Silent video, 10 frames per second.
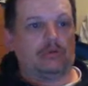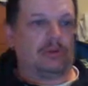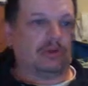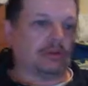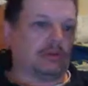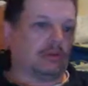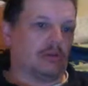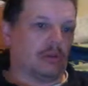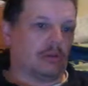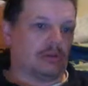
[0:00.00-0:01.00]
and
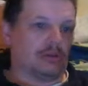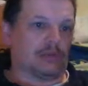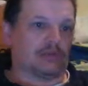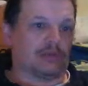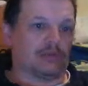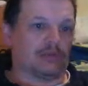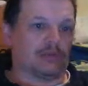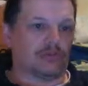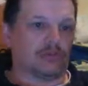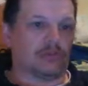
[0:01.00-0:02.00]
some days I'll
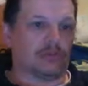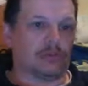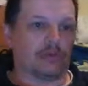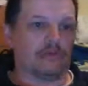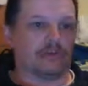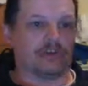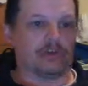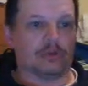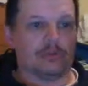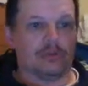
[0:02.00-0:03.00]
do like
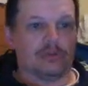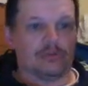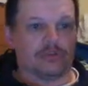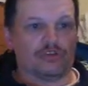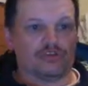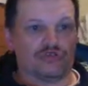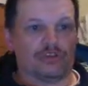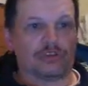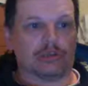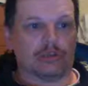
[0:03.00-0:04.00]
fishing, but just
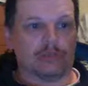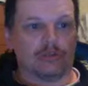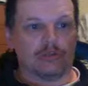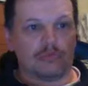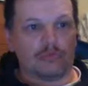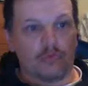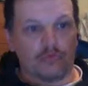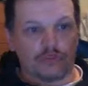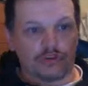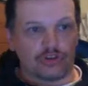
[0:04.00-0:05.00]
recently I've been doing more
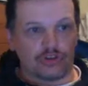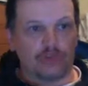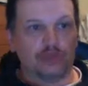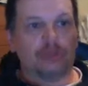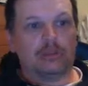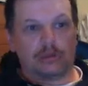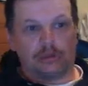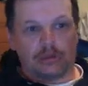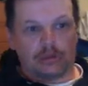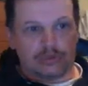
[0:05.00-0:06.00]
fishing than
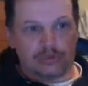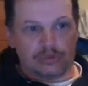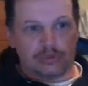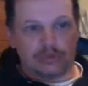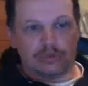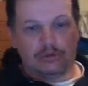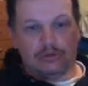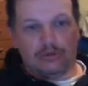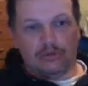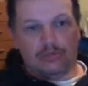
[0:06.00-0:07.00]
ghost hunting.
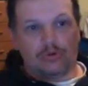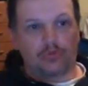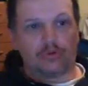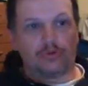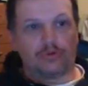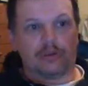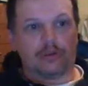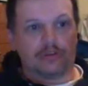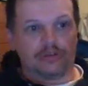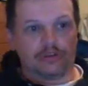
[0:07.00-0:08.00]
But I will be
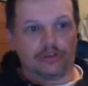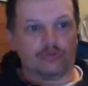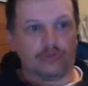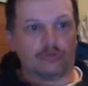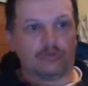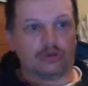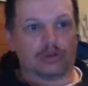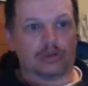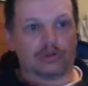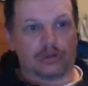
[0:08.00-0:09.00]
continuing my
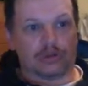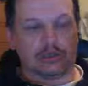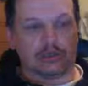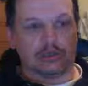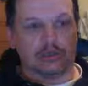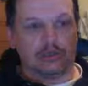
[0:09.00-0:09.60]
ghost hunting